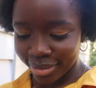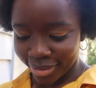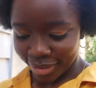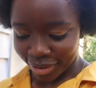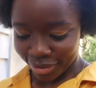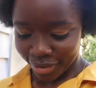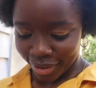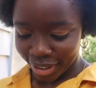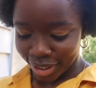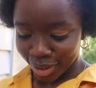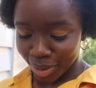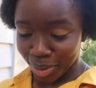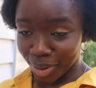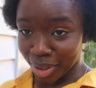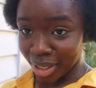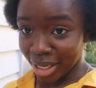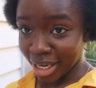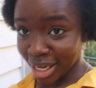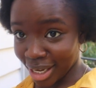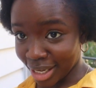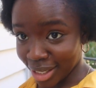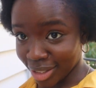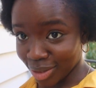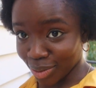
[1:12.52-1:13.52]
If I tell you
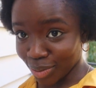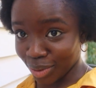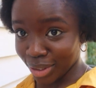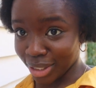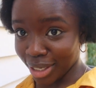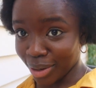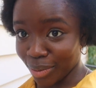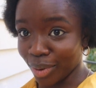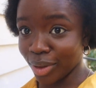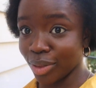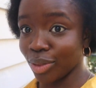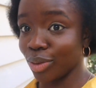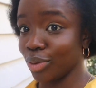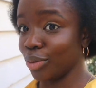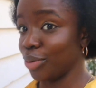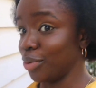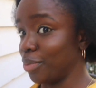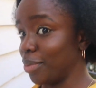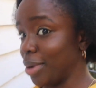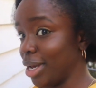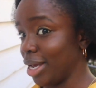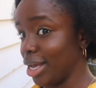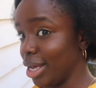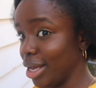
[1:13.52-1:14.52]
guys what I went through
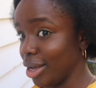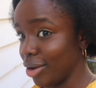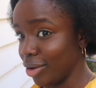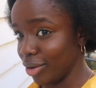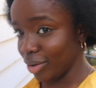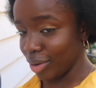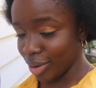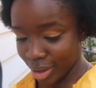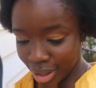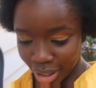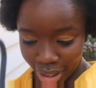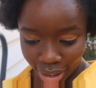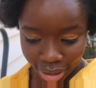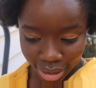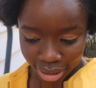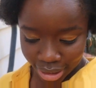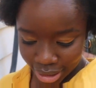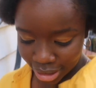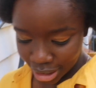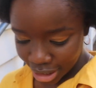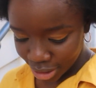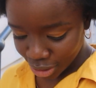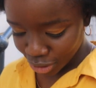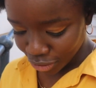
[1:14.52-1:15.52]
in my hair, like the
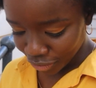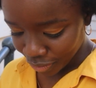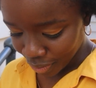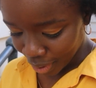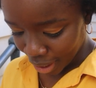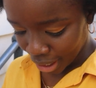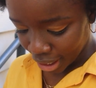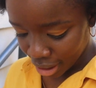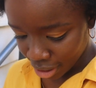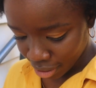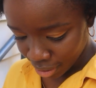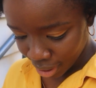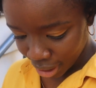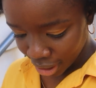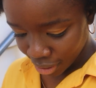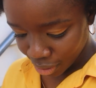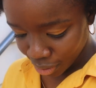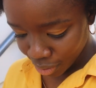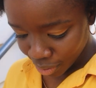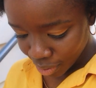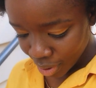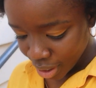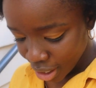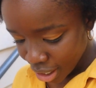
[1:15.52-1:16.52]
state of my hair, I
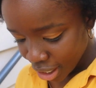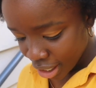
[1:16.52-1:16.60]
know